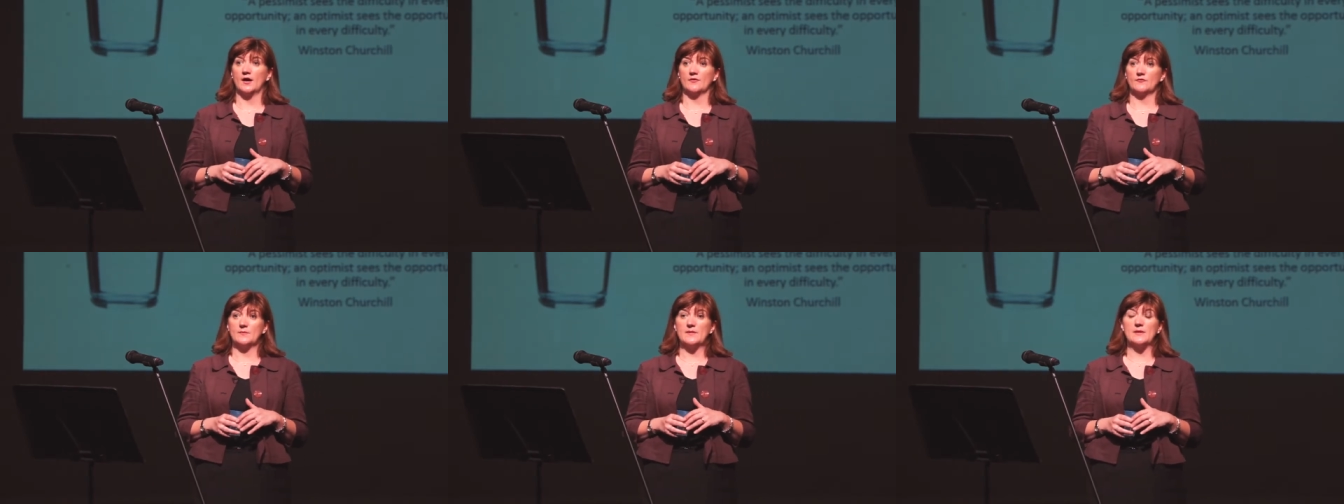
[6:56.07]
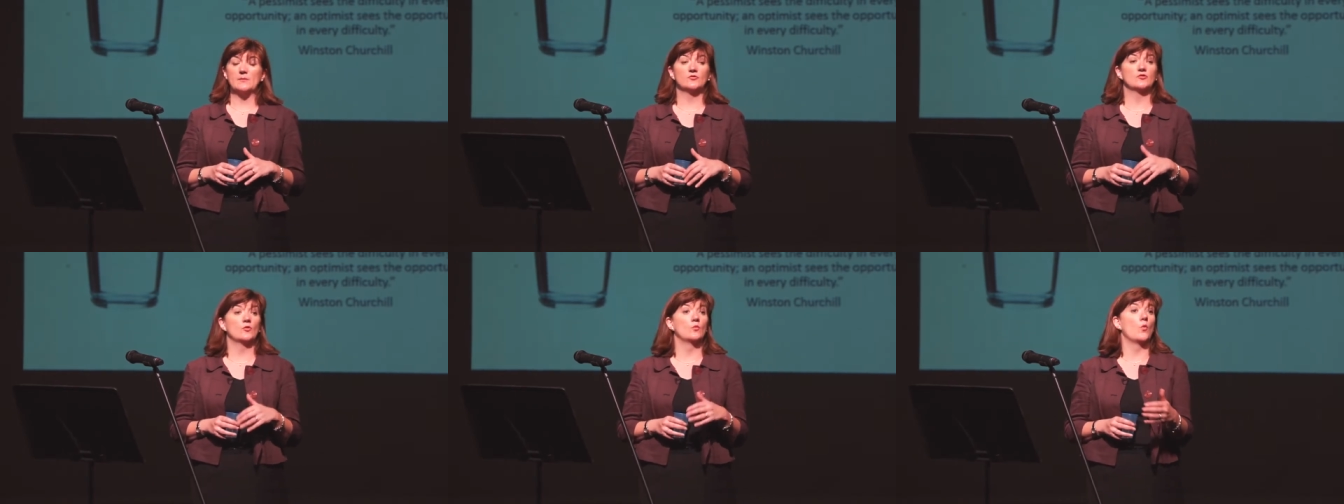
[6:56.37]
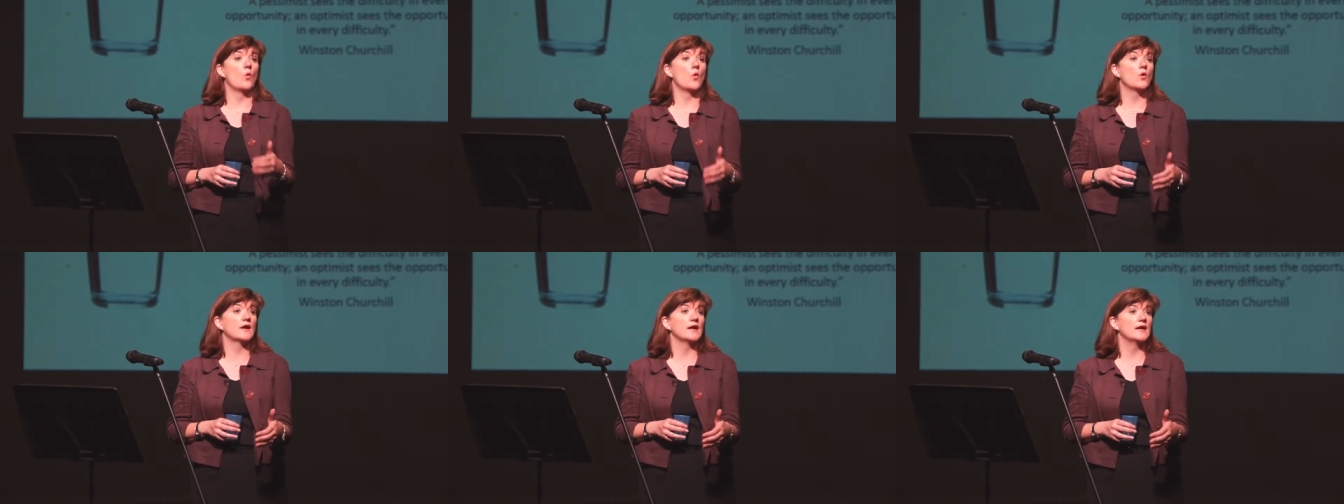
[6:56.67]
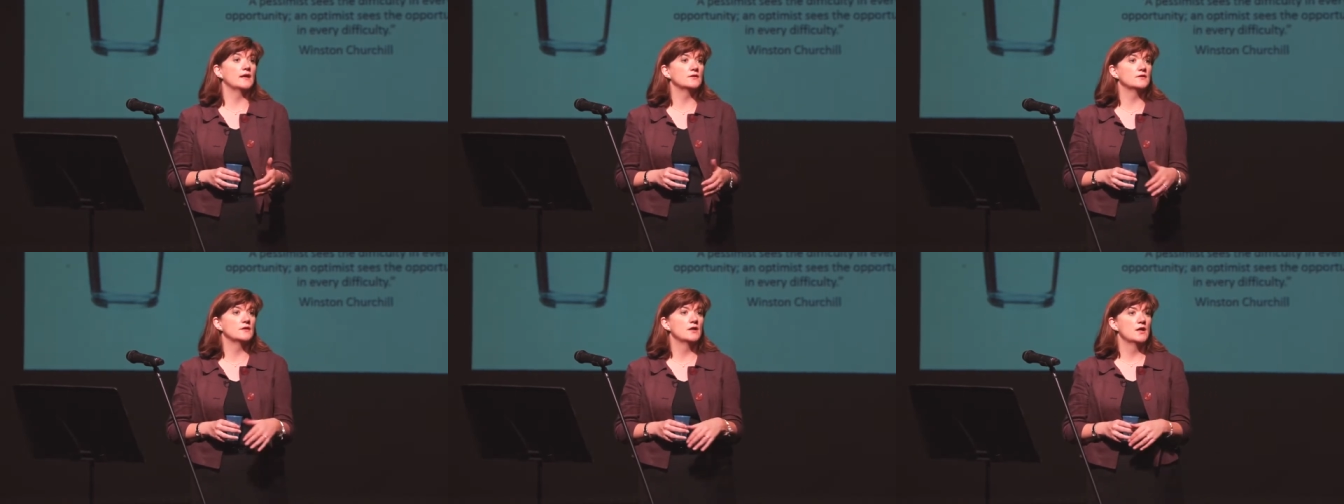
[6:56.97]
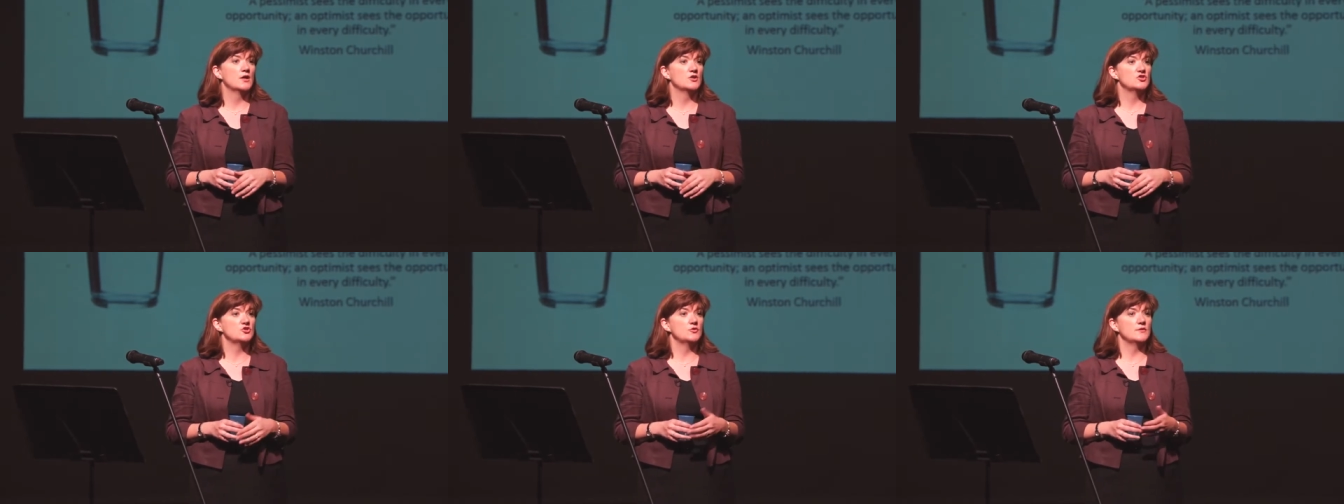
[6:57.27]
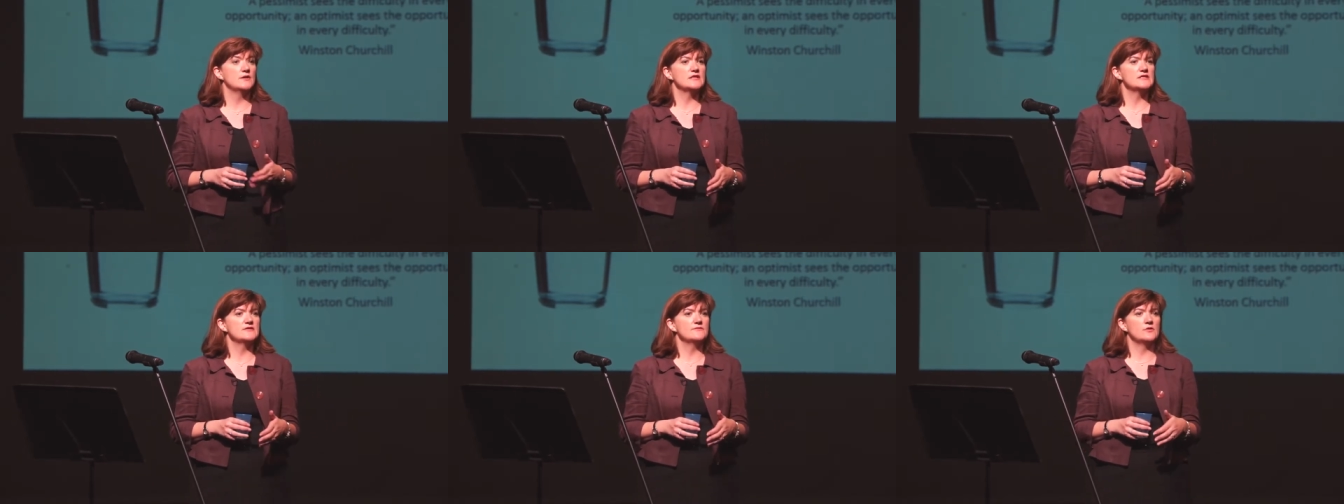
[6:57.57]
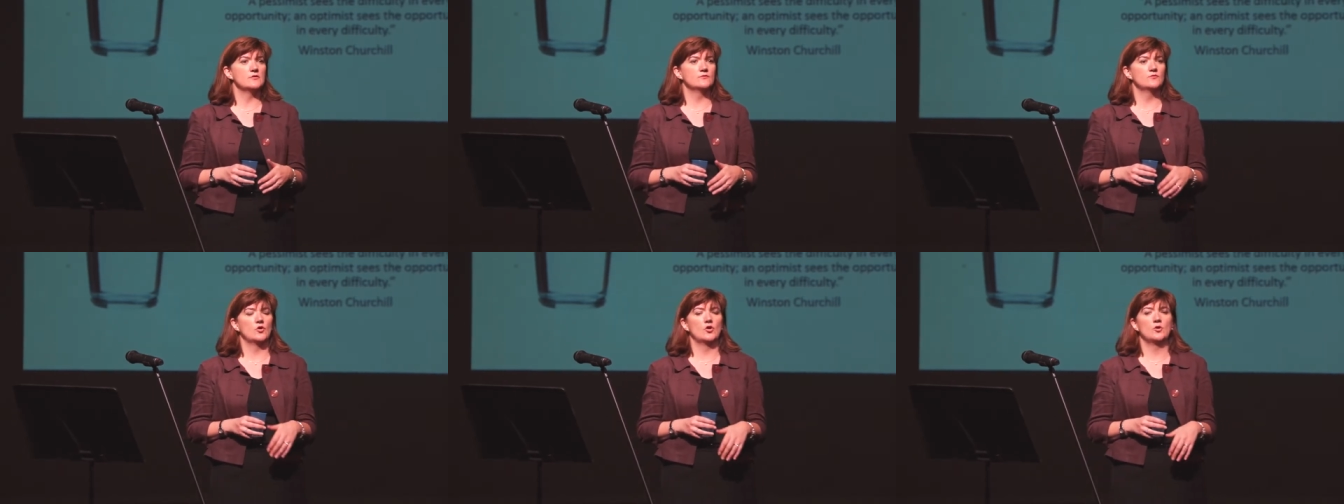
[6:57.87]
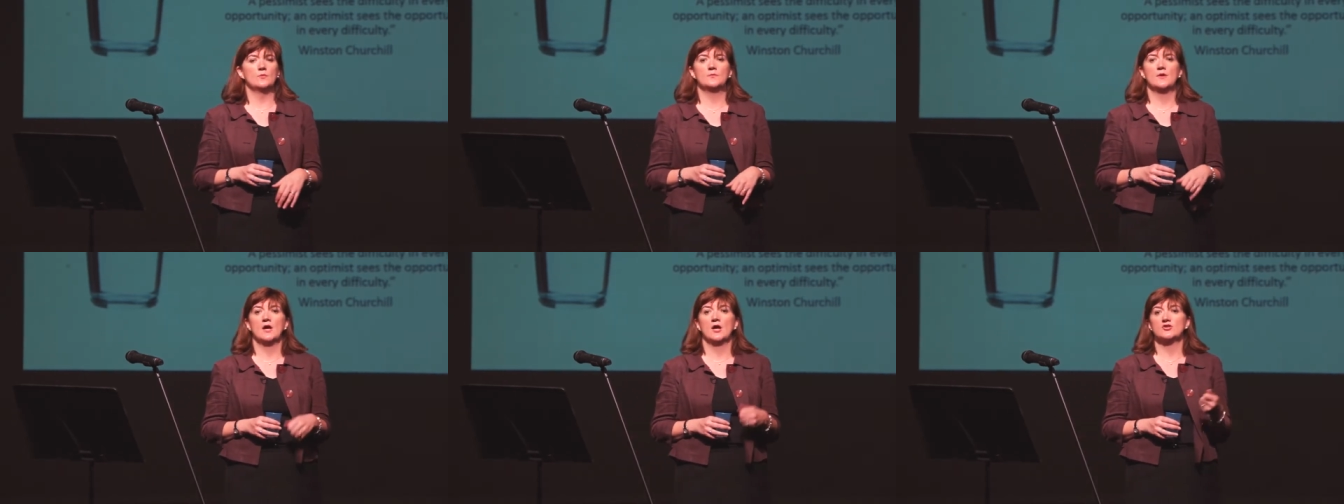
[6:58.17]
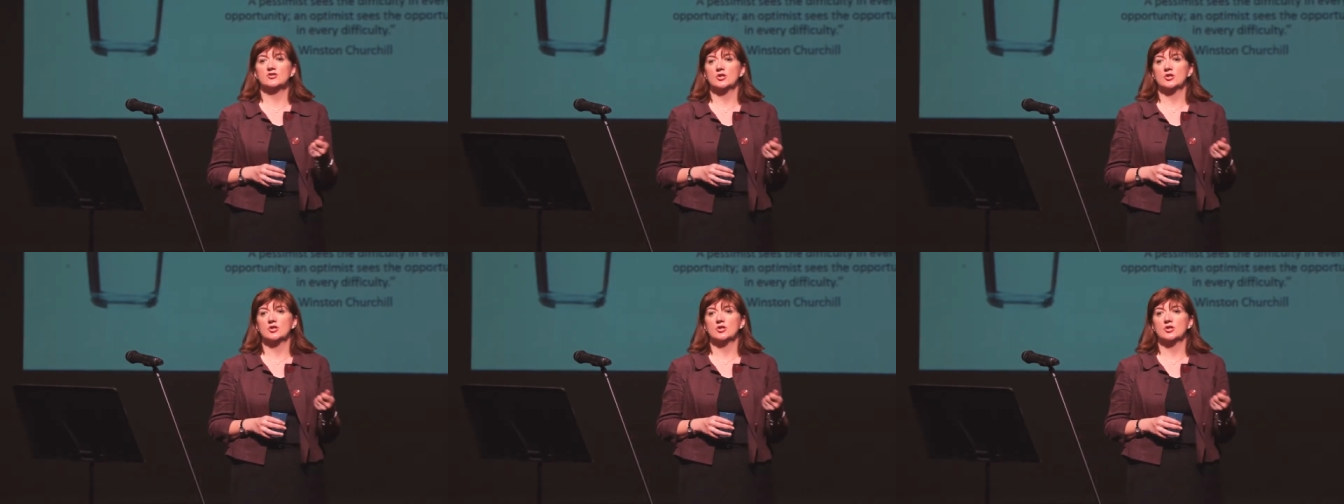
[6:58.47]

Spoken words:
for people to walk in to an interview room,